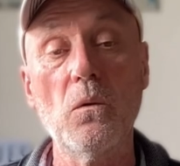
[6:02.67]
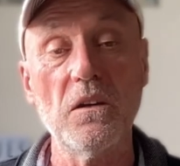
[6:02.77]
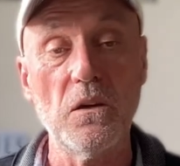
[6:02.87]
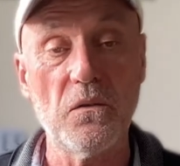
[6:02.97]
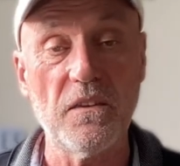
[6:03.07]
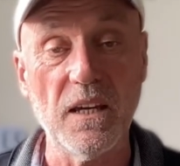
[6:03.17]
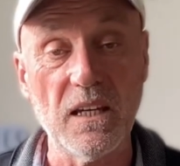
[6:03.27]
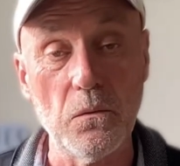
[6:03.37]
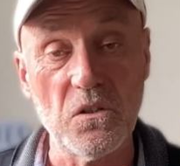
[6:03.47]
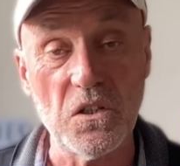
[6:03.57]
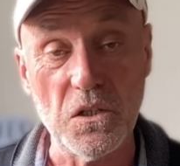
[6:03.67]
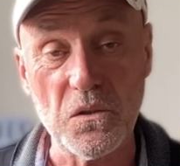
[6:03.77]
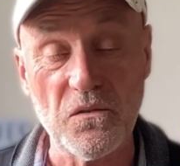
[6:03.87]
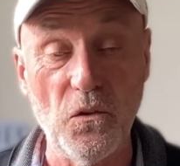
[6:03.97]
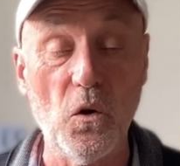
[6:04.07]
what you think it was
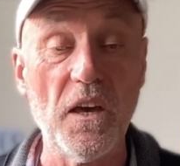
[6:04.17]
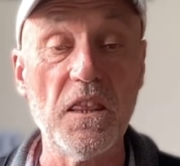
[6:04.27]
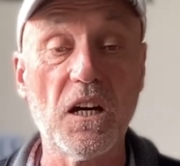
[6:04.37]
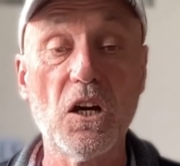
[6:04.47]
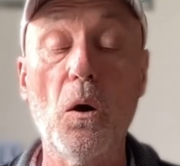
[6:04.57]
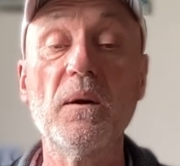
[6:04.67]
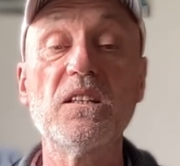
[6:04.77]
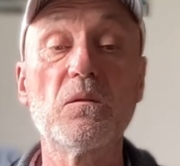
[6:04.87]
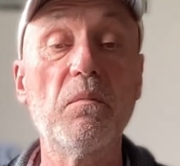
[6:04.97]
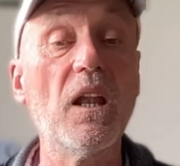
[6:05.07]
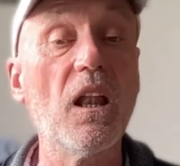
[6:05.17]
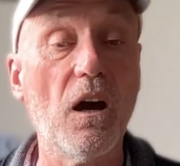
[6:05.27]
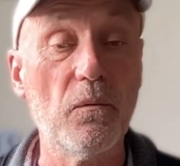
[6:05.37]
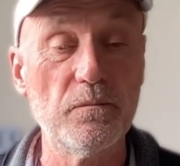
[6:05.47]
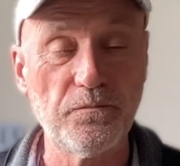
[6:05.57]
used for in the comments below.